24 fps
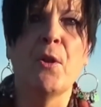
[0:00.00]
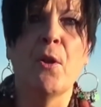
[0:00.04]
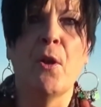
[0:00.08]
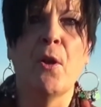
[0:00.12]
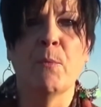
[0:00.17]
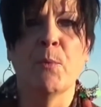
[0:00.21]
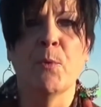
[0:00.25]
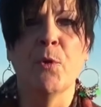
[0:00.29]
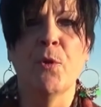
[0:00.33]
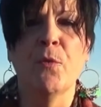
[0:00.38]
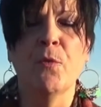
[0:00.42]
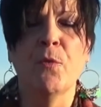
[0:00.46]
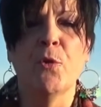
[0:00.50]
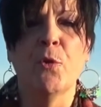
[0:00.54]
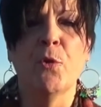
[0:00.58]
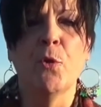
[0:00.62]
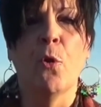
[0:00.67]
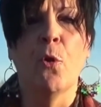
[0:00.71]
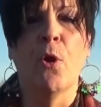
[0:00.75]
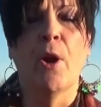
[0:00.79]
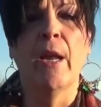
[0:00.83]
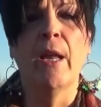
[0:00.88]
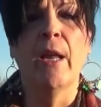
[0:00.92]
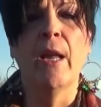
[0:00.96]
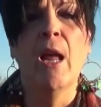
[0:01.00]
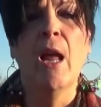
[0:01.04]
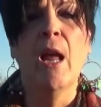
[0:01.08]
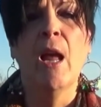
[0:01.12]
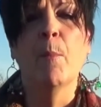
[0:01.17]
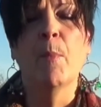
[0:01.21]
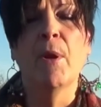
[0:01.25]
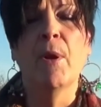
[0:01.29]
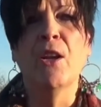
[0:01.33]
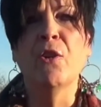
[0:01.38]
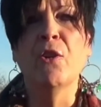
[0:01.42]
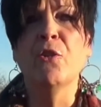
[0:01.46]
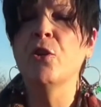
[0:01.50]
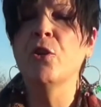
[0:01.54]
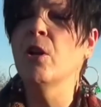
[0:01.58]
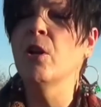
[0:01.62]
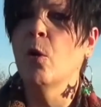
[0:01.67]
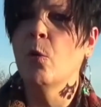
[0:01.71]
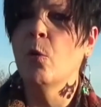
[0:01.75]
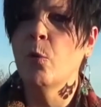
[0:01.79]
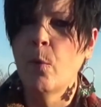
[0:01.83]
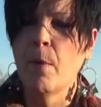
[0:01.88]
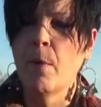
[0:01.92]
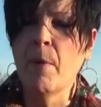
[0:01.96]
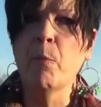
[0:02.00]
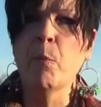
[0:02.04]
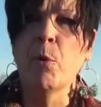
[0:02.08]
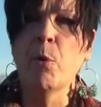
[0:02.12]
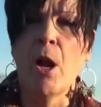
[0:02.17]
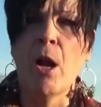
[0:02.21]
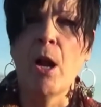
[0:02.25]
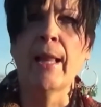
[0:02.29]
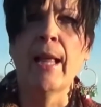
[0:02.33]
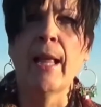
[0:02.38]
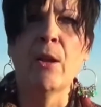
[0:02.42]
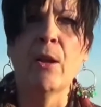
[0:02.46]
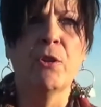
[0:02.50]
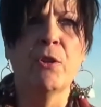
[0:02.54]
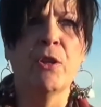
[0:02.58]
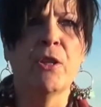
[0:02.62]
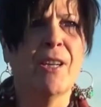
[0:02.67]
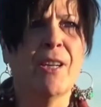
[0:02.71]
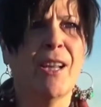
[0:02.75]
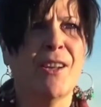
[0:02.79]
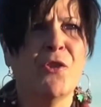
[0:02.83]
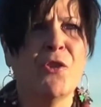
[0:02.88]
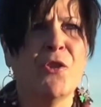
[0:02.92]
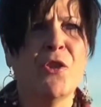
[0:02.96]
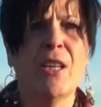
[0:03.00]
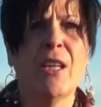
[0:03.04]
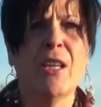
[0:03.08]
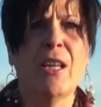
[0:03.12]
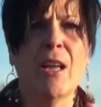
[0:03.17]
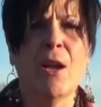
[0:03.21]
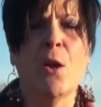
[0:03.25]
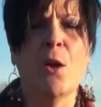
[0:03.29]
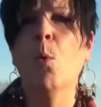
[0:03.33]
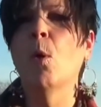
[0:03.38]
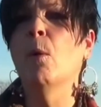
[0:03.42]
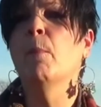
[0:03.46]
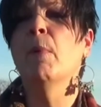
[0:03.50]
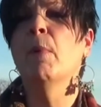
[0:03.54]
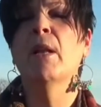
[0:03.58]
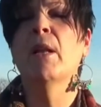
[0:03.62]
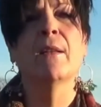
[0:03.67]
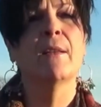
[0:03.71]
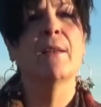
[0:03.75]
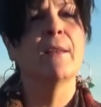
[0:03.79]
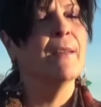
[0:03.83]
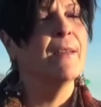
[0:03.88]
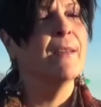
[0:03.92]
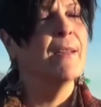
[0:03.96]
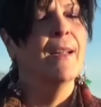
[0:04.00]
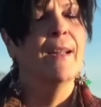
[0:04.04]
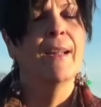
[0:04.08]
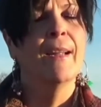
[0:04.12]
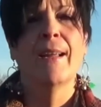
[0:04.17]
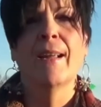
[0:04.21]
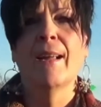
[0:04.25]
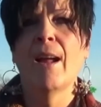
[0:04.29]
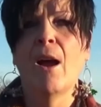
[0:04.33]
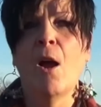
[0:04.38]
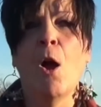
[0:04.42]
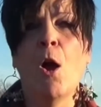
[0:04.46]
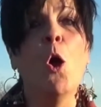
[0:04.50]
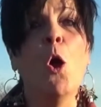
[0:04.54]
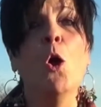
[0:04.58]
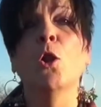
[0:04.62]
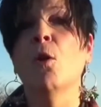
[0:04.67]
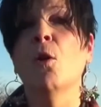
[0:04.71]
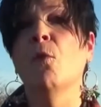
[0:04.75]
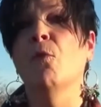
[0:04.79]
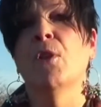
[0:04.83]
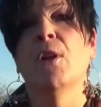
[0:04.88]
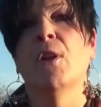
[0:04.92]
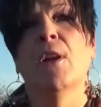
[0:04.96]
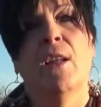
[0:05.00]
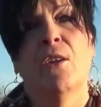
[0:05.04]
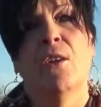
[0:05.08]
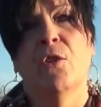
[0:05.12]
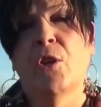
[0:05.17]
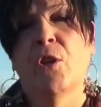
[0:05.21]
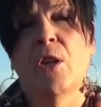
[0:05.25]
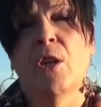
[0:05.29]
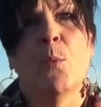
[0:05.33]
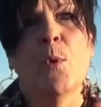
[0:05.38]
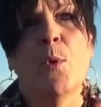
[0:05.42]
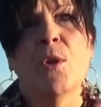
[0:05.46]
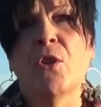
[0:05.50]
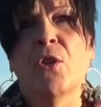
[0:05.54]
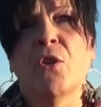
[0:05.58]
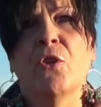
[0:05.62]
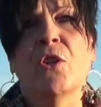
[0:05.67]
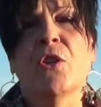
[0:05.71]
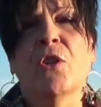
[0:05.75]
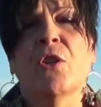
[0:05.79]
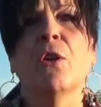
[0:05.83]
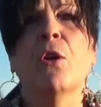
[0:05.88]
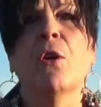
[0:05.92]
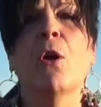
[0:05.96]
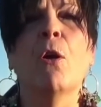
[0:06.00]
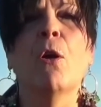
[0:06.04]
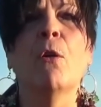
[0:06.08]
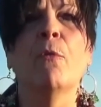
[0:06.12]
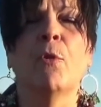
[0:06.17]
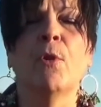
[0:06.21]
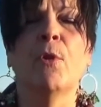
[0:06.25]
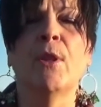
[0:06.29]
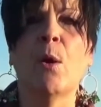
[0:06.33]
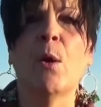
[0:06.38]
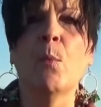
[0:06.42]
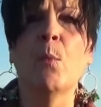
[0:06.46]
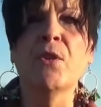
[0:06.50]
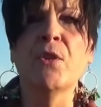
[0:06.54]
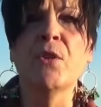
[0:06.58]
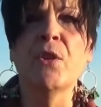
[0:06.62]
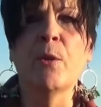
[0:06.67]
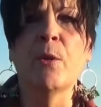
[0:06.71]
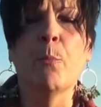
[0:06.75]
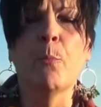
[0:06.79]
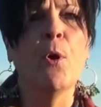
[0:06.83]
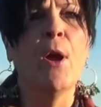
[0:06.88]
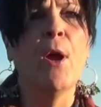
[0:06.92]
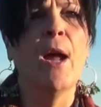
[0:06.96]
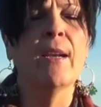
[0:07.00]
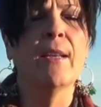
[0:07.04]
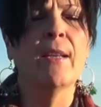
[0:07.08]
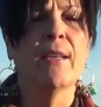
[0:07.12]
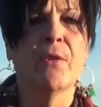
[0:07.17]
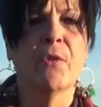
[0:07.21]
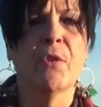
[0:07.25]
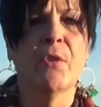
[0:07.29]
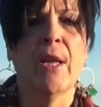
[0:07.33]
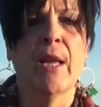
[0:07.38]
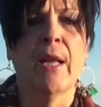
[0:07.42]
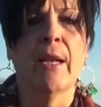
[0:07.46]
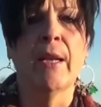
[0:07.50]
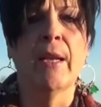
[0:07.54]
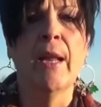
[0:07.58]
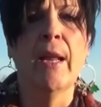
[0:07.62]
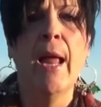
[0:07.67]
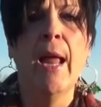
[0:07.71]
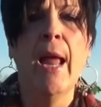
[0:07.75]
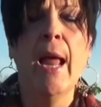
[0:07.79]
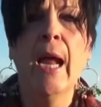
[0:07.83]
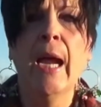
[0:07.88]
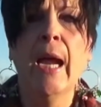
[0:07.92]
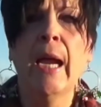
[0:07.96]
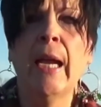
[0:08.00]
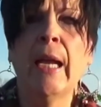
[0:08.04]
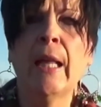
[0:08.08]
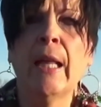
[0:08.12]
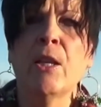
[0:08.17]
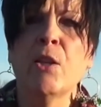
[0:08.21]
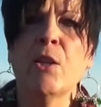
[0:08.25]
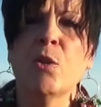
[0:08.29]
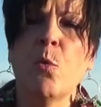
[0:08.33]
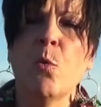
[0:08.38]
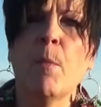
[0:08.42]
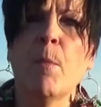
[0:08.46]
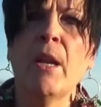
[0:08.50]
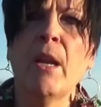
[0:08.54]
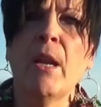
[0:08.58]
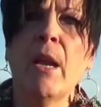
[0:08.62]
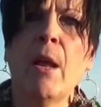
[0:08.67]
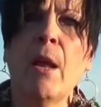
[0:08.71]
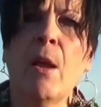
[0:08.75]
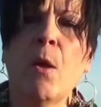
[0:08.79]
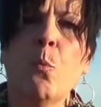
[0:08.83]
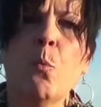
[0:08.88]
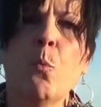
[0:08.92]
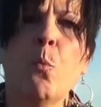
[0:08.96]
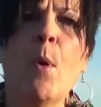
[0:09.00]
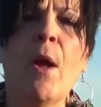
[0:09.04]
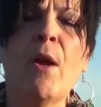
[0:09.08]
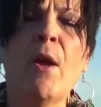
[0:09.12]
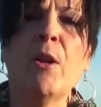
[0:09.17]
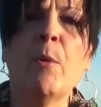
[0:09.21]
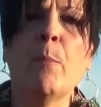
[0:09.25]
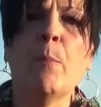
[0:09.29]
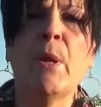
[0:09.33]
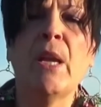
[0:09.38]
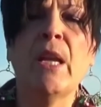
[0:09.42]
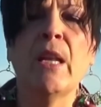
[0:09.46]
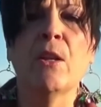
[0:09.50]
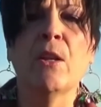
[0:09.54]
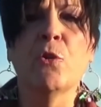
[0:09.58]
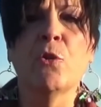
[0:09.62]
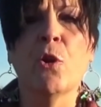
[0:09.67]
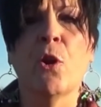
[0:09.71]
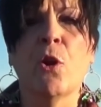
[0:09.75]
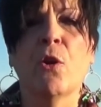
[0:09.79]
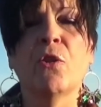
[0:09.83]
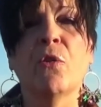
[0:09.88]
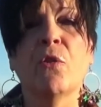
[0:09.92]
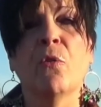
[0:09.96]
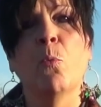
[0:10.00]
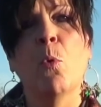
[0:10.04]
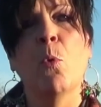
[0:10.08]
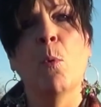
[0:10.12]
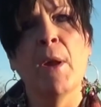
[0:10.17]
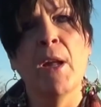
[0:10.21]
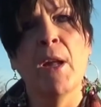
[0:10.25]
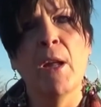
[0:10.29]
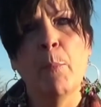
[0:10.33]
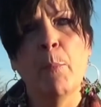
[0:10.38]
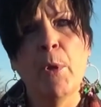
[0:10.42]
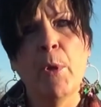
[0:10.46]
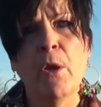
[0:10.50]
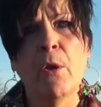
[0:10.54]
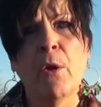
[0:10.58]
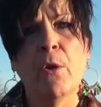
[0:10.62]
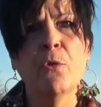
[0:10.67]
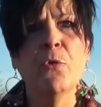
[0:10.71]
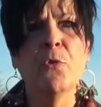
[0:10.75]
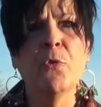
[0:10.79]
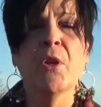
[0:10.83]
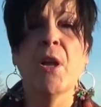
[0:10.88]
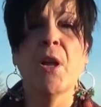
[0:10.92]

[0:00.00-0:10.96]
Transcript: Observatory. But as you know, the women were not allowed to touch the equipment all over the nation. It wasn't just at Harvard. That wasn't the practice then. And this woman wound up being in charge of women computers,